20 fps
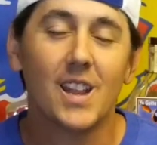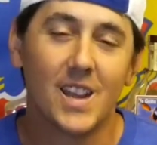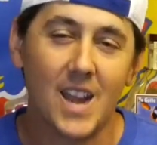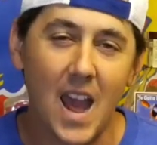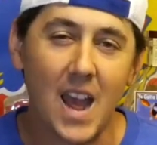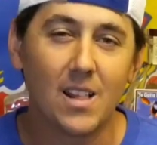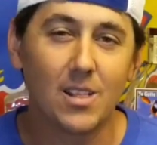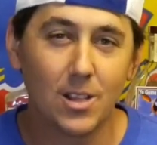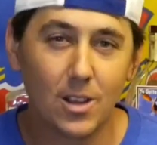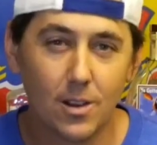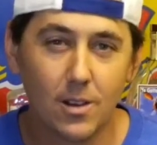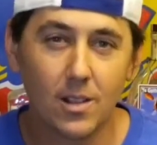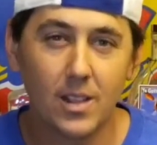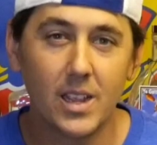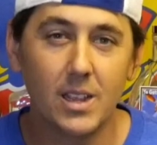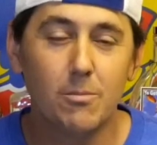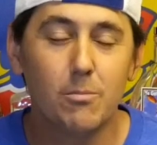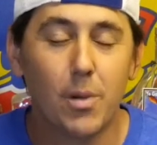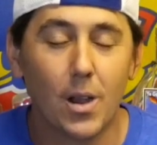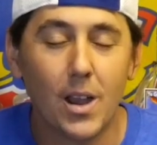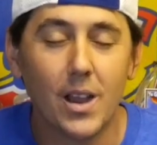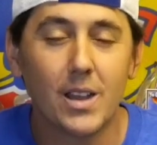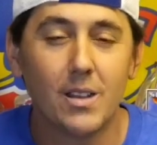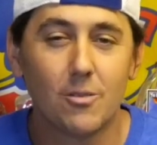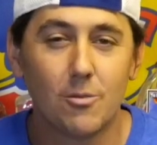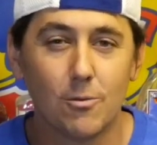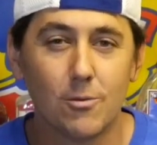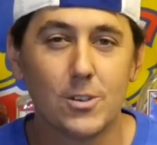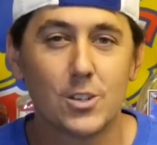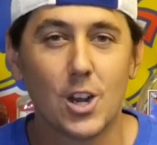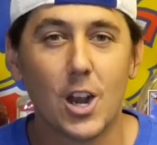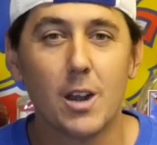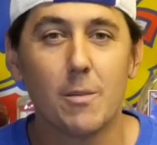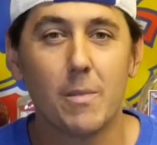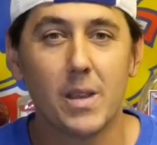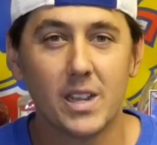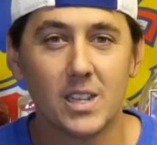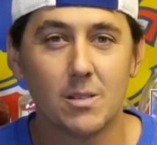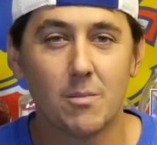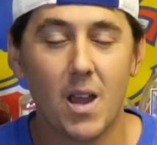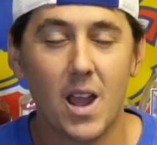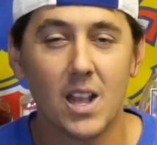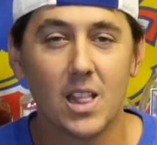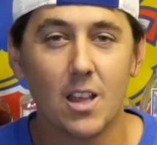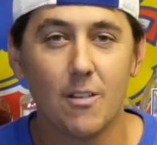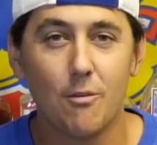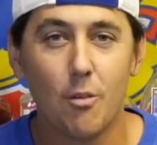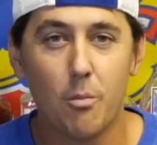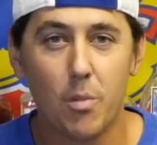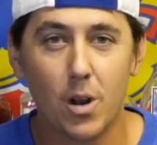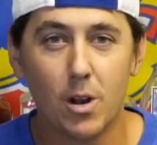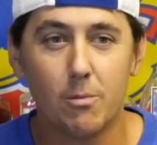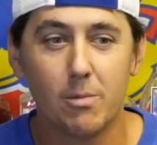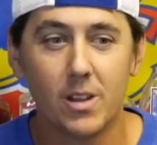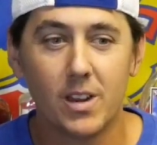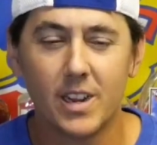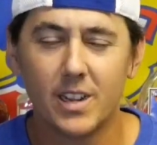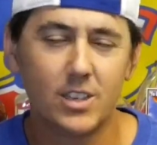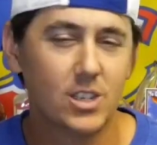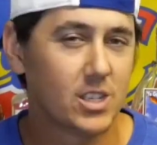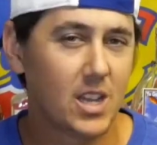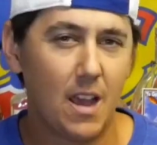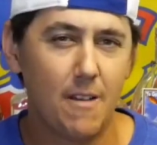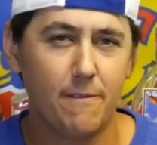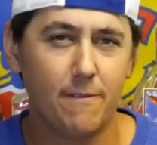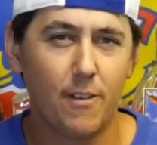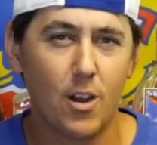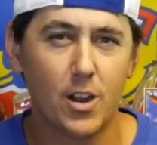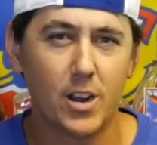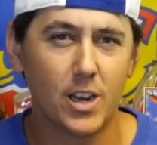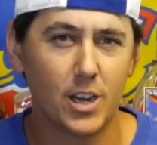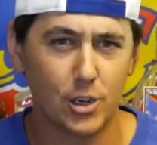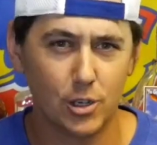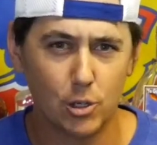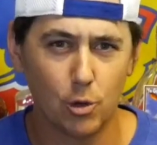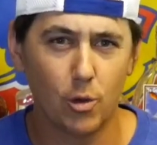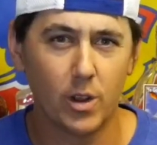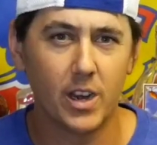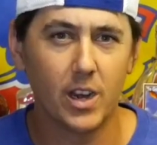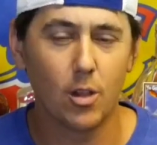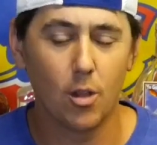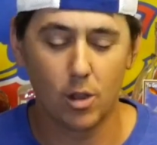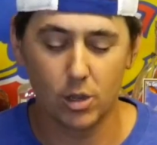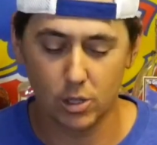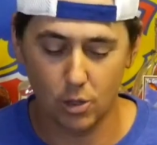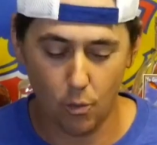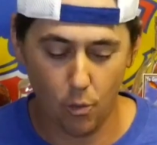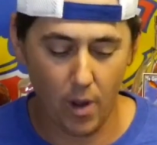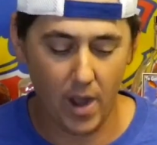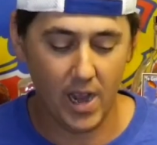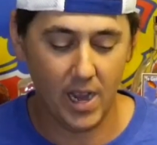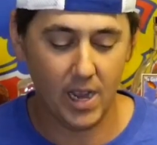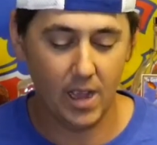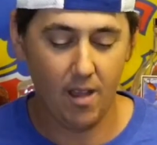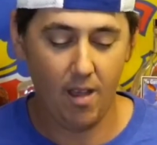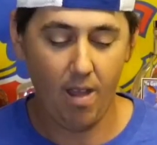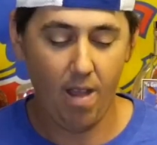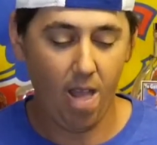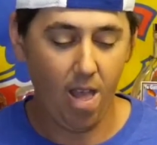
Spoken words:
Not literally, but we're trying to make some high level bourbon and just have fun and enjoy it along the way.